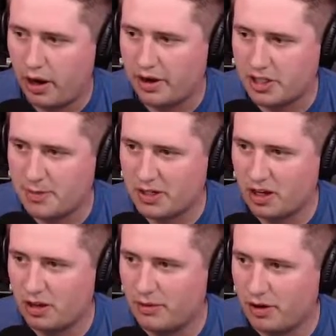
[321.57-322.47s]
Alright, I
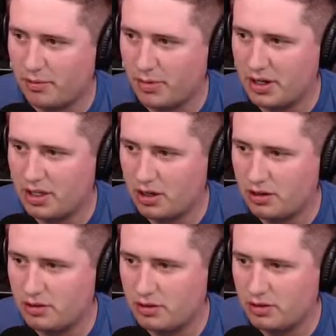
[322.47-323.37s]
spent all of our money
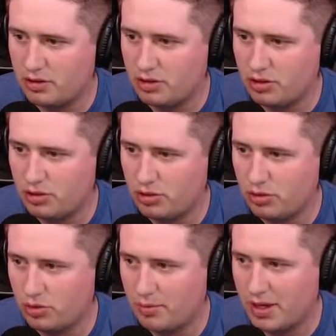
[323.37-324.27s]
on
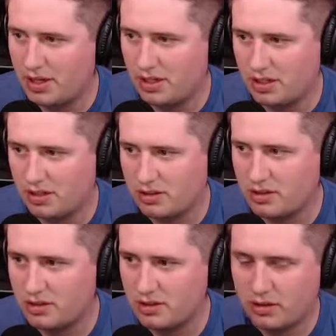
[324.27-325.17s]
new
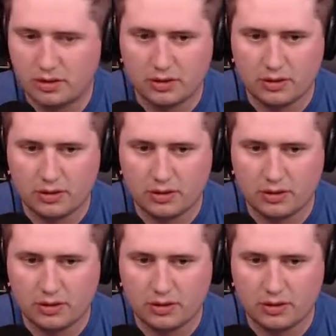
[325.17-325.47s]
amenities.